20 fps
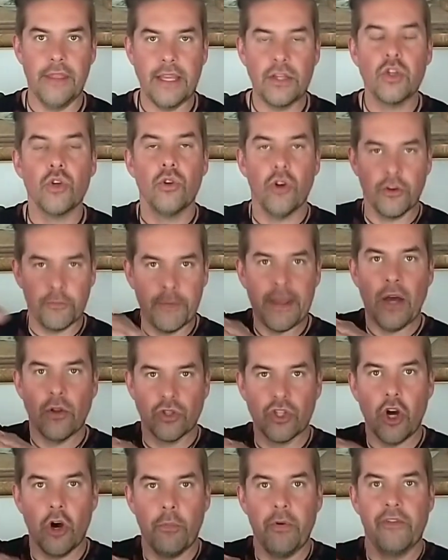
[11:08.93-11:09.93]
They should not be
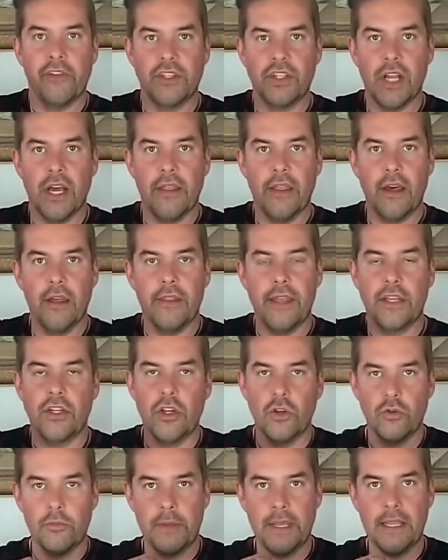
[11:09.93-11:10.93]
on top of each other.
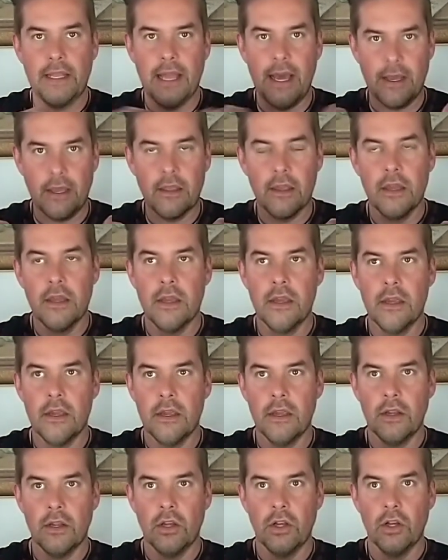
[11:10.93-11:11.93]
They should be like
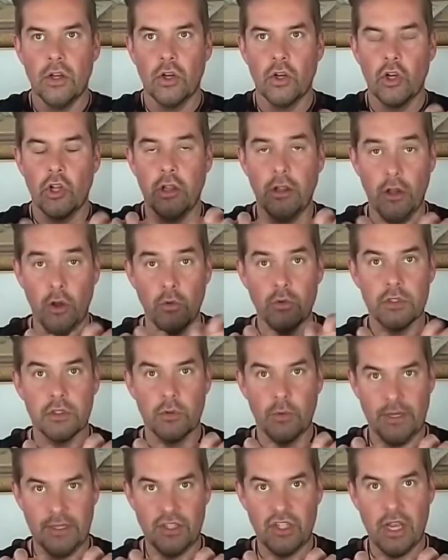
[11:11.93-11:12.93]

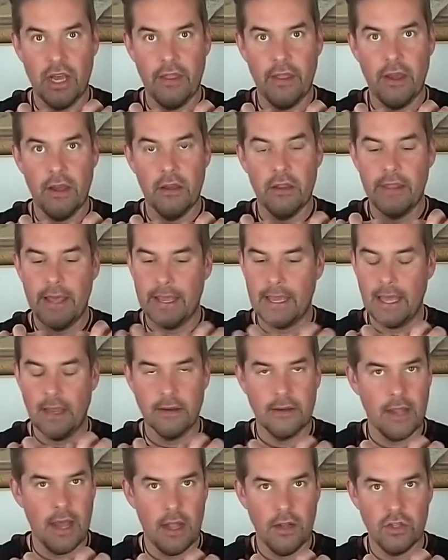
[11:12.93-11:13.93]
close to each other. They
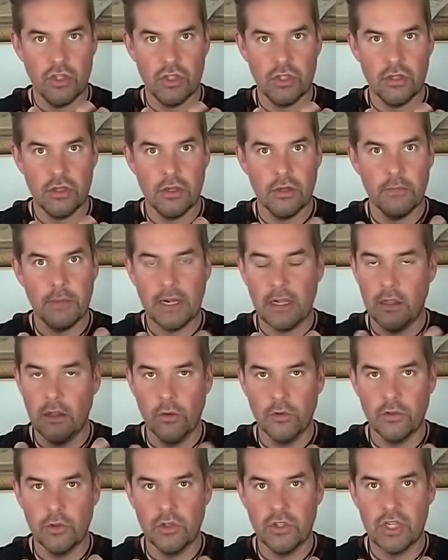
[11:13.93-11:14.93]
can touch, but
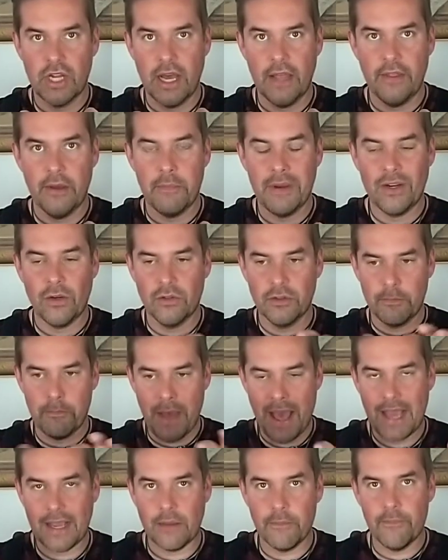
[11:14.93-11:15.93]
close to each other. But
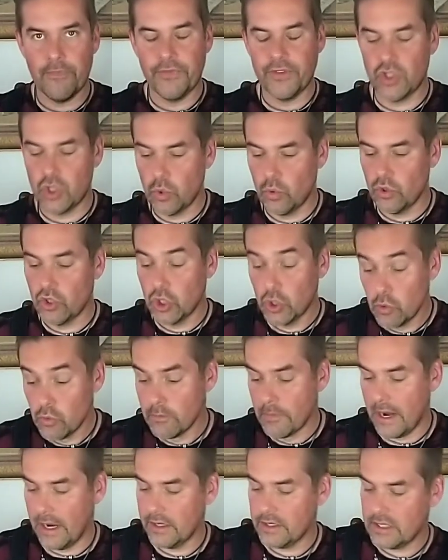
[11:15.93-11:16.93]
don't pack them
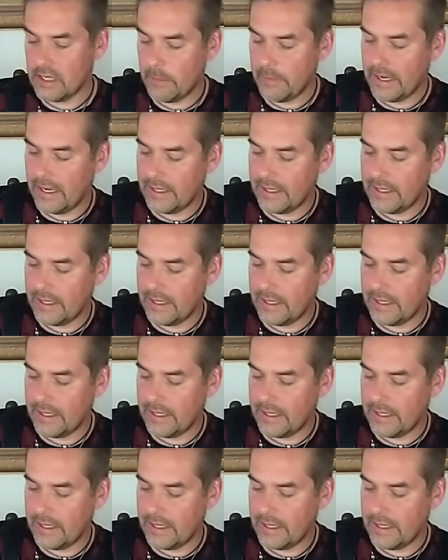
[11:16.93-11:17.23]
too much.